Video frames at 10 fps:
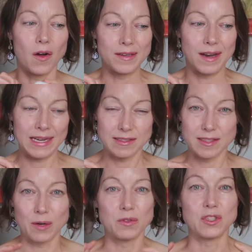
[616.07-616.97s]

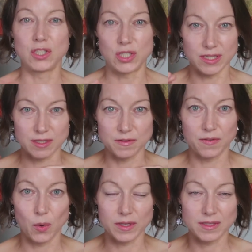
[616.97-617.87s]
nights that I was just
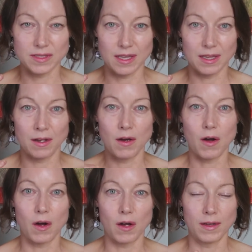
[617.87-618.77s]
focusing
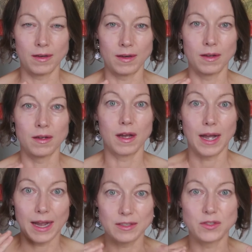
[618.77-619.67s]
on
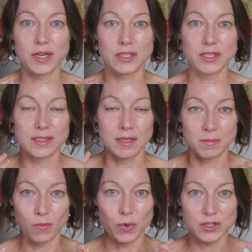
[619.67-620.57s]
hydration
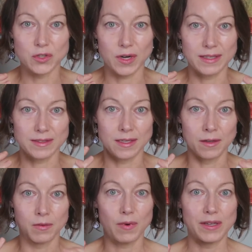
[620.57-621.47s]
and
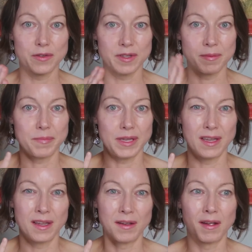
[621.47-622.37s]
moisturizing rather than
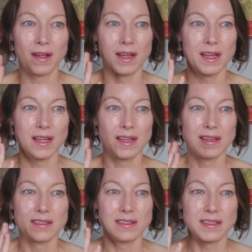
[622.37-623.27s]
being,
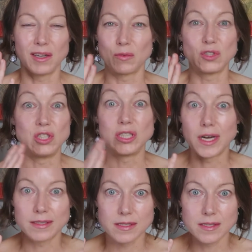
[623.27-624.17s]
you know,
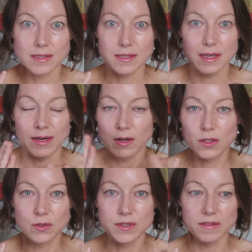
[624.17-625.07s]
just an
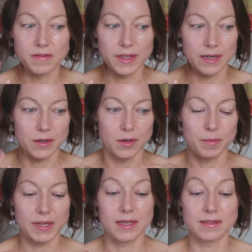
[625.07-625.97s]
occlusive
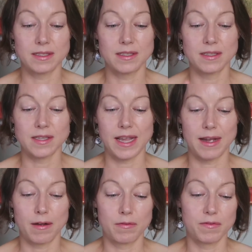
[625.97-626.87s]
later, because it does
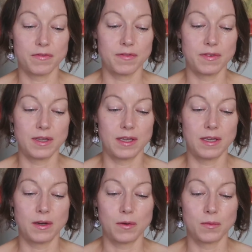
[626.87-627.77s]
have,
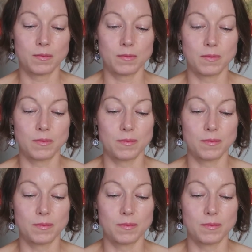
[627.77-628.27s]
you know,